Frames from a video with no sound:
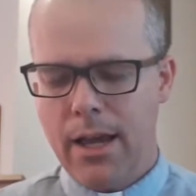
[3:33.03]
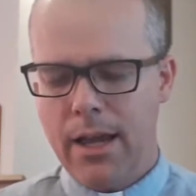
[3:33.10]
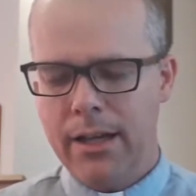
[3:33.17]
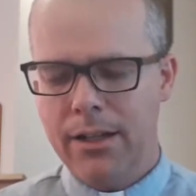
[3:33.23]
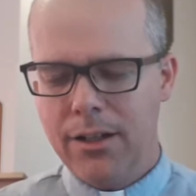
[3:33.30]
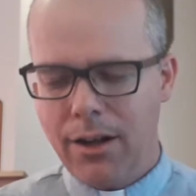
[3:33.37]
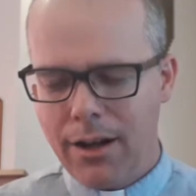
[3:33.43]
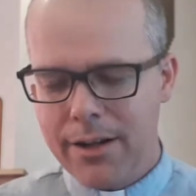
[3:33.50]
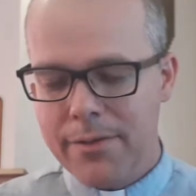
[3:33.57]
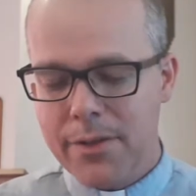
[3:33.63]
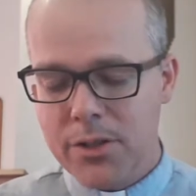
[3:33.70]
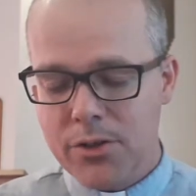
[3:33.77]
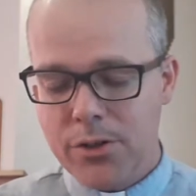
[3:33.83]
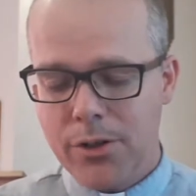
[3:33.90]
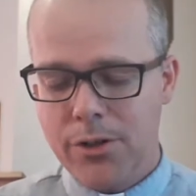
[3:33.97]
And God of the
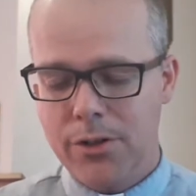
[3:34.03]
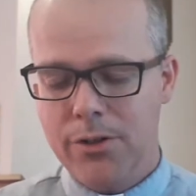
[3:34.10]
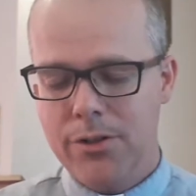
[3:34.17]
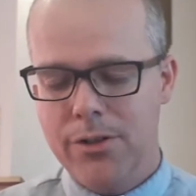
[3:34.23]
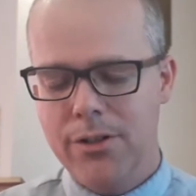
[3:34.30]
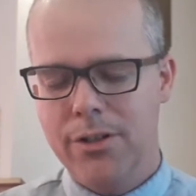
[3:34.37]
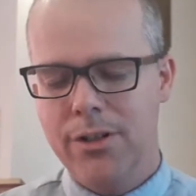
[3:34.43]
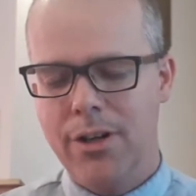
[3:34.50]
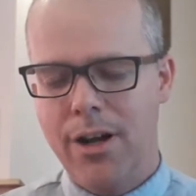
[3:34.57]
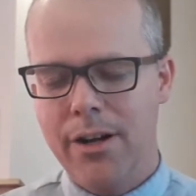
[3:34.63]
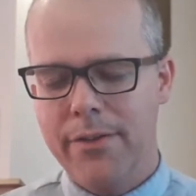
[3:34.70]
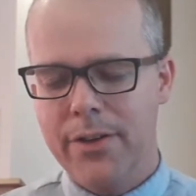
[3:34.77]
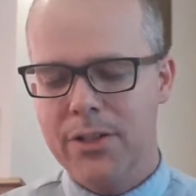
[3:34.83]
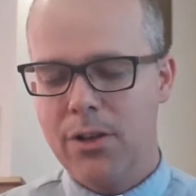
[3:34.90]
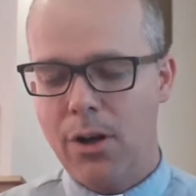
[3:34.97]
church, God
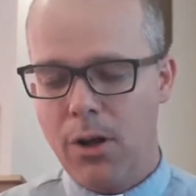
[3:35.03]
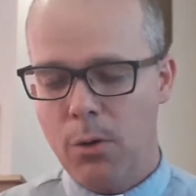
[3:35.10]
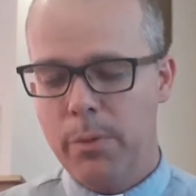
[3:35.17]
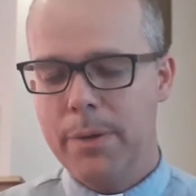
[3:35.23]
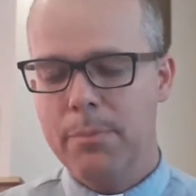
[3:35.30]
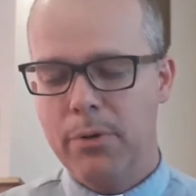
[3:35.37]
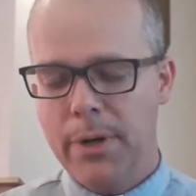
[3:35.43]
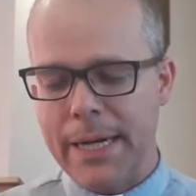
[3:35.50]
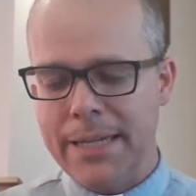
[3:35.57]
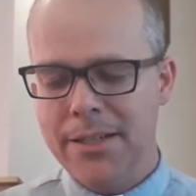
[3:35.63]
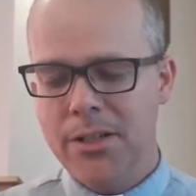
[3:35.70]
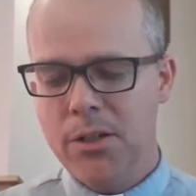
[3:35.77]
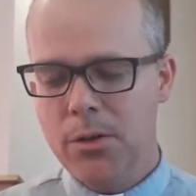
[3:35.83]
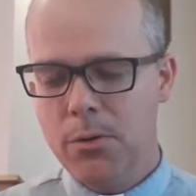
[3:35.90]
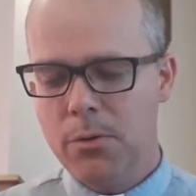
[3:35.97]
of us all, we
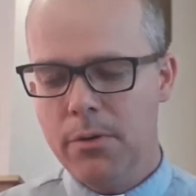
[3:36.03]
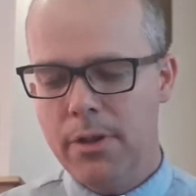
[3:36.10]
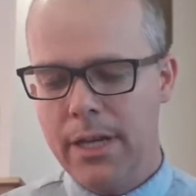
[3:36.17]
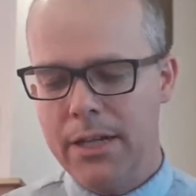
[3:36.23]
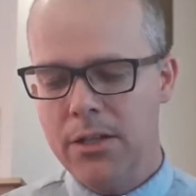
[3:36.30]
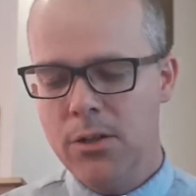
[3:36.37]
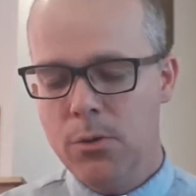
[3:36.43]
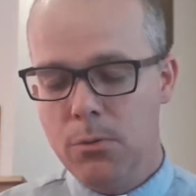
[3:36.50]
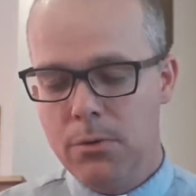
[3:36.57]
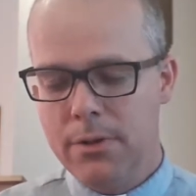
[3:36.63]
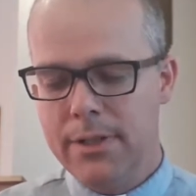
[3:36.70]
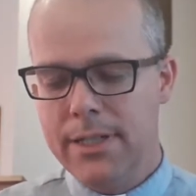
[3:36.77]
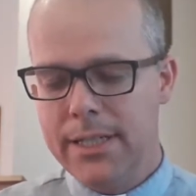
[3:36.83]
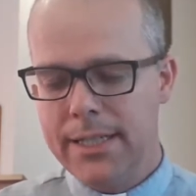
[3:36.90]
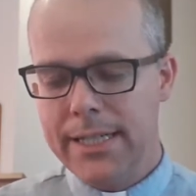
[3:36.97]
praise you that you
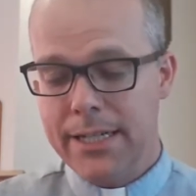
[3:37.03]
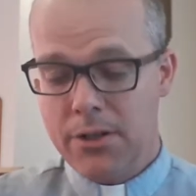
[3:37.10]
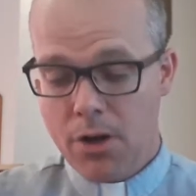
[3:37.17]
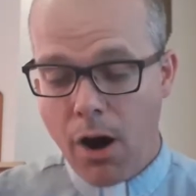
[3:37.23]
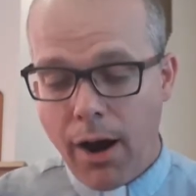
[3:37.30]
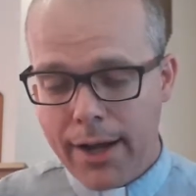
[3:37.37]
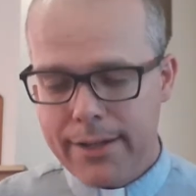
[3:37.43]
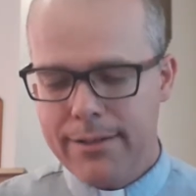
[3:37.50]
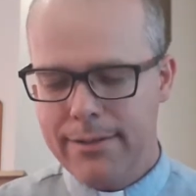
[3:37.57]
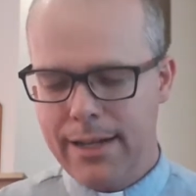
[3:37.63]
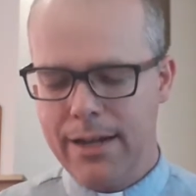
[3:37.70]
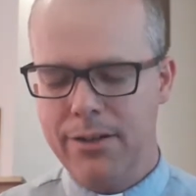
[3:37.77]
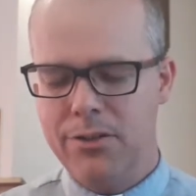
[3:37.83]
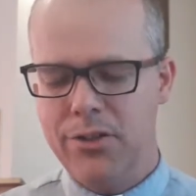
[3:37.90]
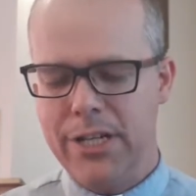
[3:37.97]
did not
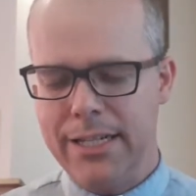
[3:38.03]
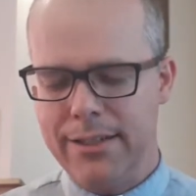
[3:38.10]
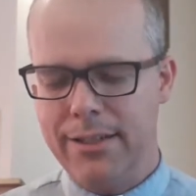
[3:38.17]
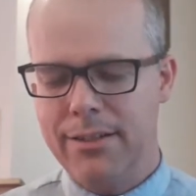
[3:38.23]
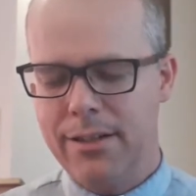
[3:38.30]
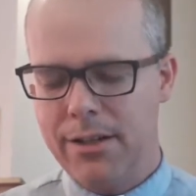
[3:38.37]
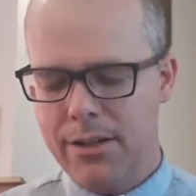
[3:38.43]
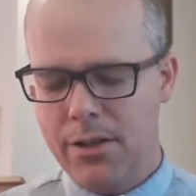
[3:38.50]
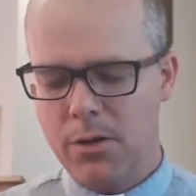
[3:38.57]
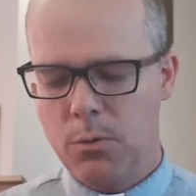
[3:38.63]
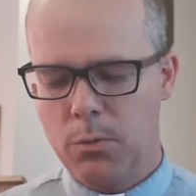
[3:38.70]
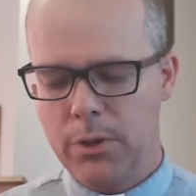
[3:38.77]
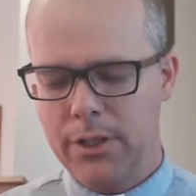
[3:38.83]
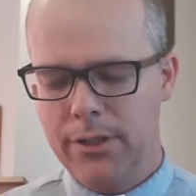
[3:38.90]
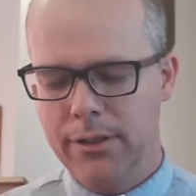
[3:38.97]
send Jesus into the
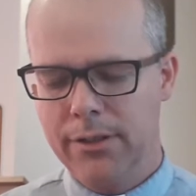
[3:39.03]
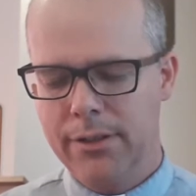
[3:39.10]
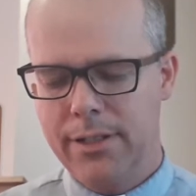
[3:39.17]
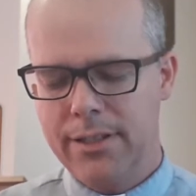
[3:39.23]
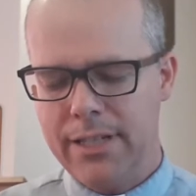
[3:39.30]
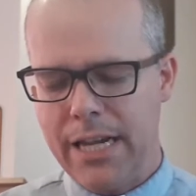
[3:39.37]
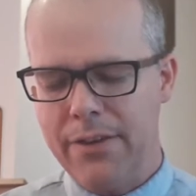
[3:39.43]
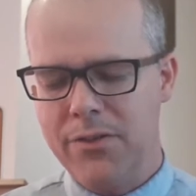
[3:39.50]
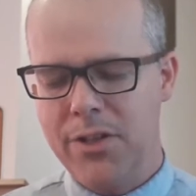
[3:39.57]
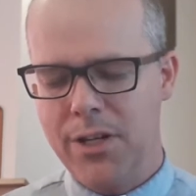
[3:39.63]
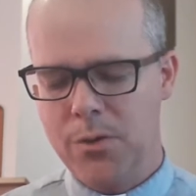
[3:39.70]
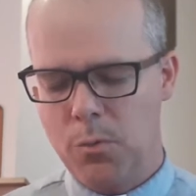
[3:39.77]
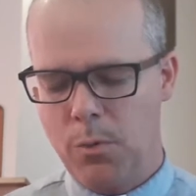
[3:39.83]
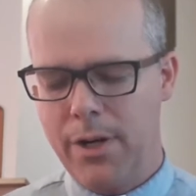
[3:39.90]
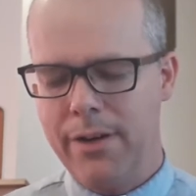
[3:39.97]
world to save
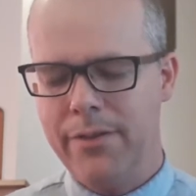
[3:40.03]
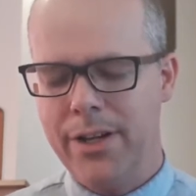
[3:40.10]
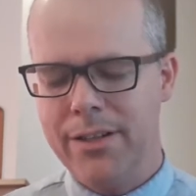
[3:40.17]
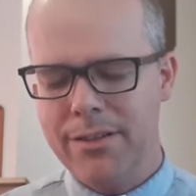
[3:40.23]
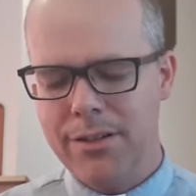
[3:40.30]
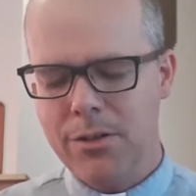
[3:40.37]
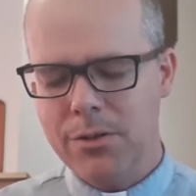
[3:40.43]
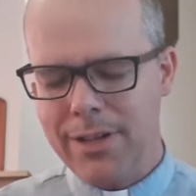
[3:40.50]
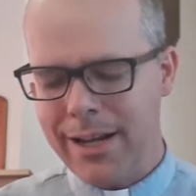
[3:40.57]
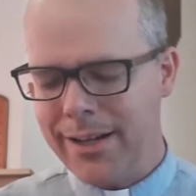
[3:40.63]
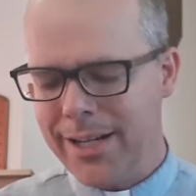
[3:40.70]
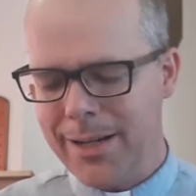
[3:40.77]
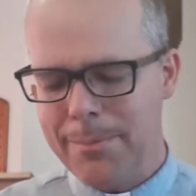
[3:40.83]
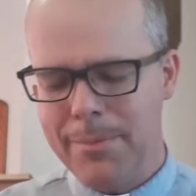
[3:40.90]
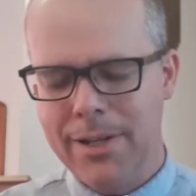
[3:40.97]
just one of us. You sent
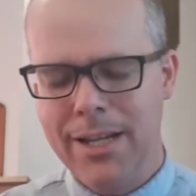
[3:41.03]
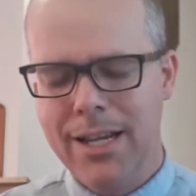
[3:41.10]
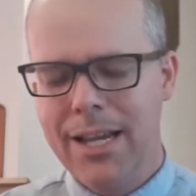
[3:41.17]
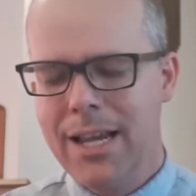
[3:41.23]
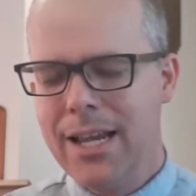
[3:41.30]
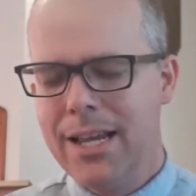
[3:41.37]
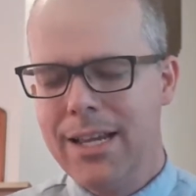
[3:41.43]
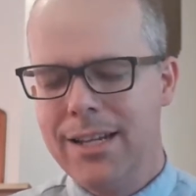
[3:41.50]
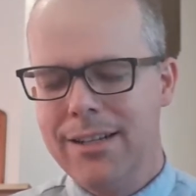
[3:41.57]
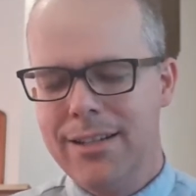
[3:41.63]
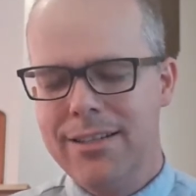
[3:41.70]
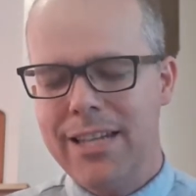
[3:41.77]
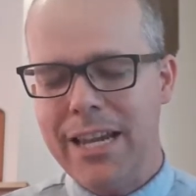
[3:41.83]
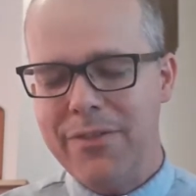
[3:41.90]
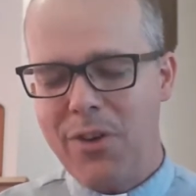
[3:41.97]
him to
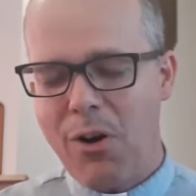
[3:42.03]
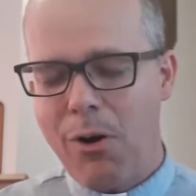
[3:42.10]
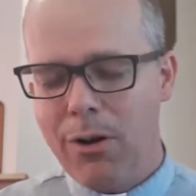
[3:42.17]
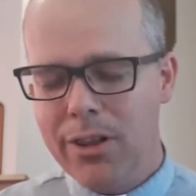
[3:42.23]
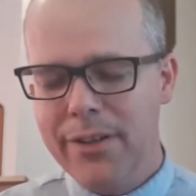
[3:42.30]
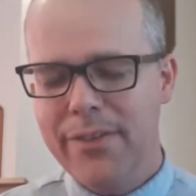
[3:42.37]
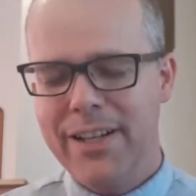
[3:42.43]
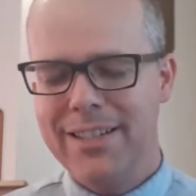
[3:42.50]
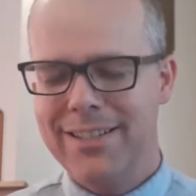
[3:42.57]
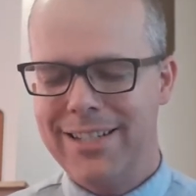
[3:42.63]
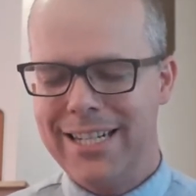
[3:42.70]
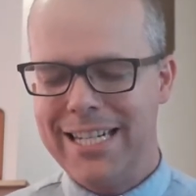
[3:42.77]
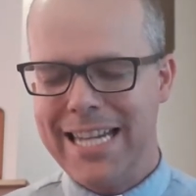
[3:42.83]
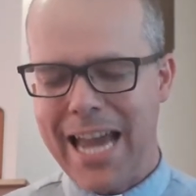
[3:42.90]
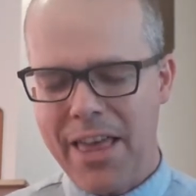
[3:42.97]
save all of us
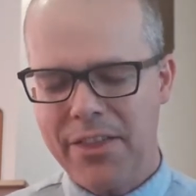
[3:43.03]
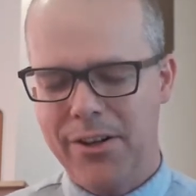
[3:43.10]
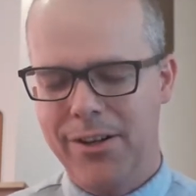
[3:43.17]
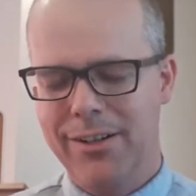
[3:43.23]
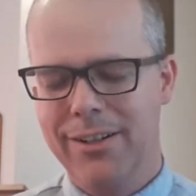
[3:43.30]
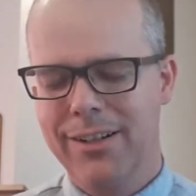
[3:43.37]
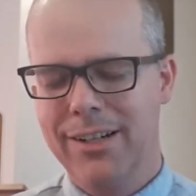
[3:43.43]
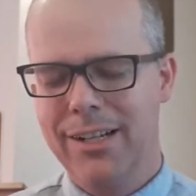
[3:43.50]
together.